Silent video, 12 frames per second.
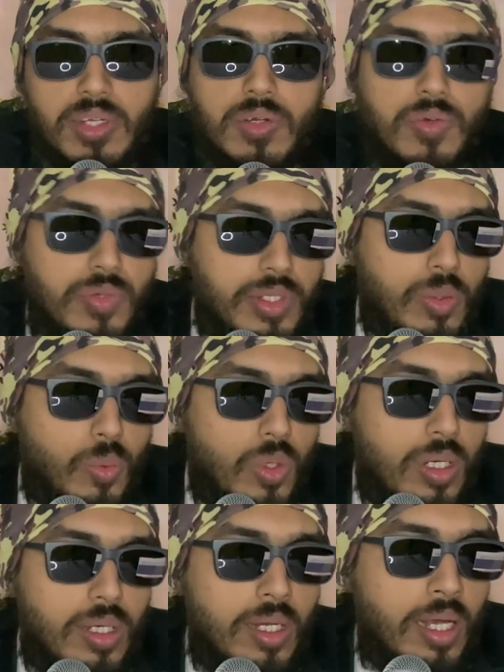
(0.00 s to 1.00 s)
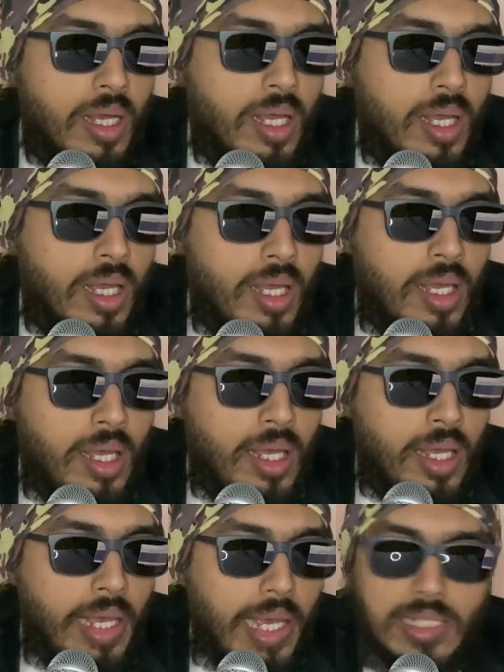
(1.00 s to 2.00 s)
country in the world,
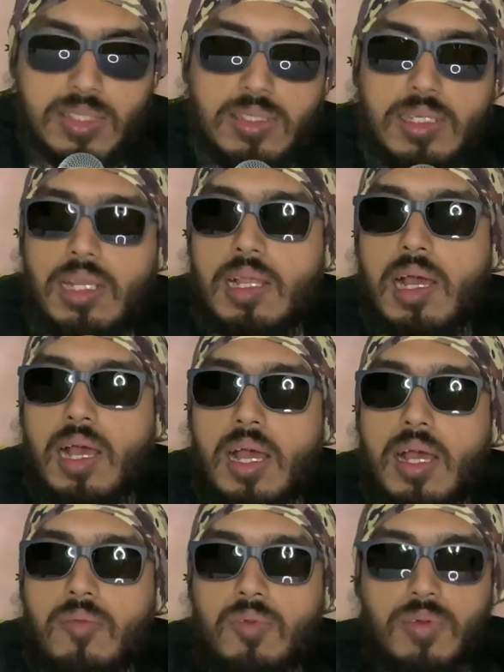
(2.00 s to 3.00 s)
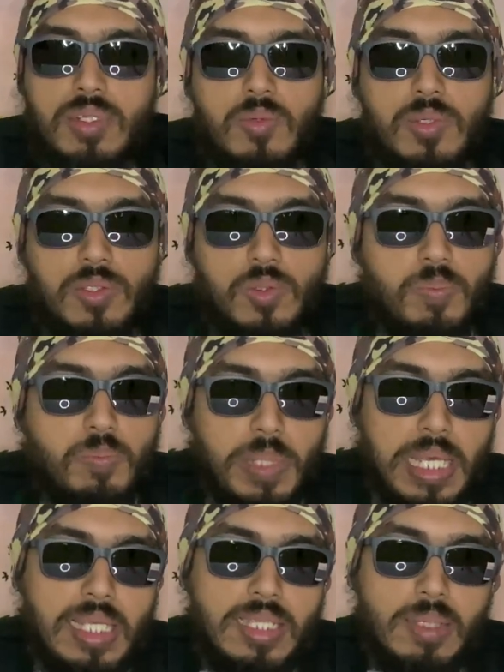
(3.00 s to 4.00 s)
and still we were the ones
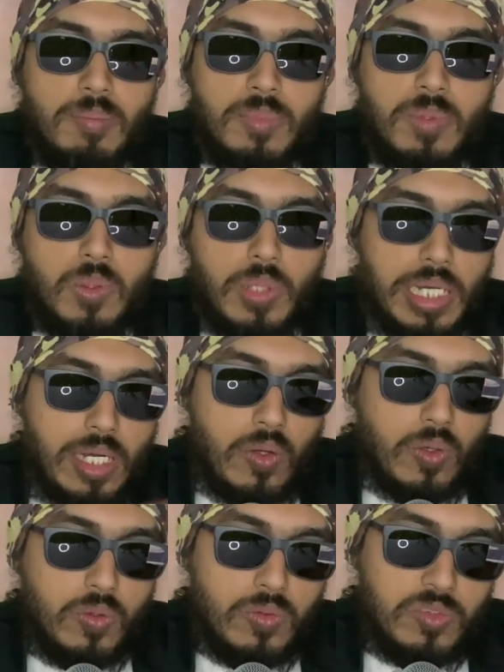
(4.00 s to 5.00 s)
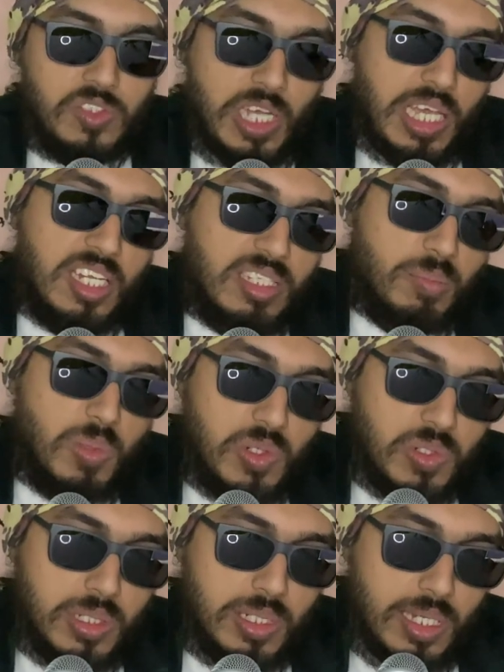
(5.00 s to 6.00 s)
paying them to get out of China's
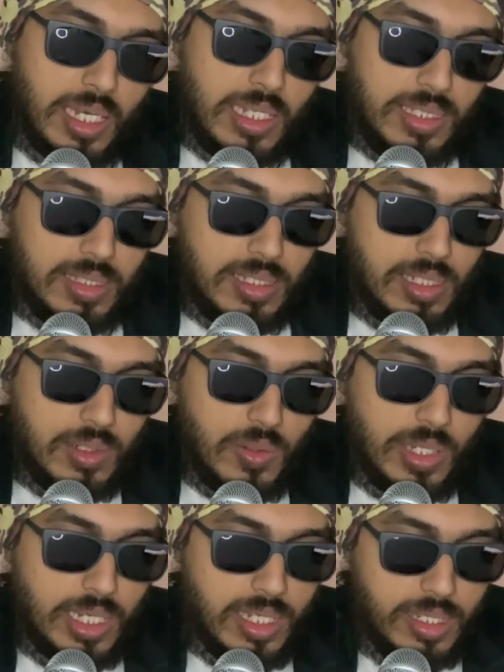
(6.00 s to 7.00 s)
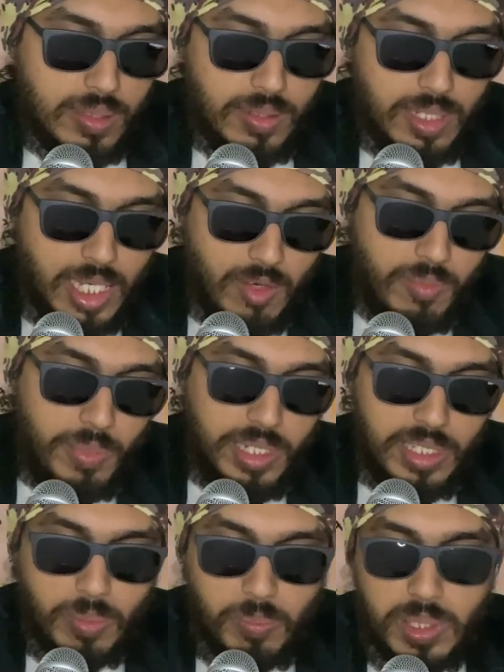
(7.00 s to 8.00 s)
bullshit. And still today,
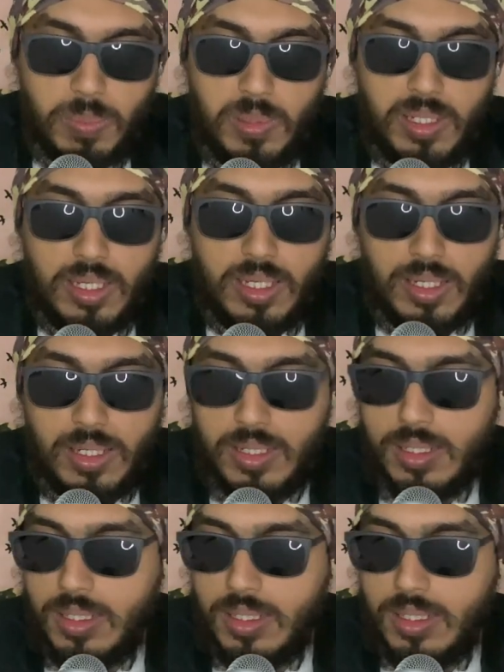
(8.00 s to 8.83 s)
government and people are,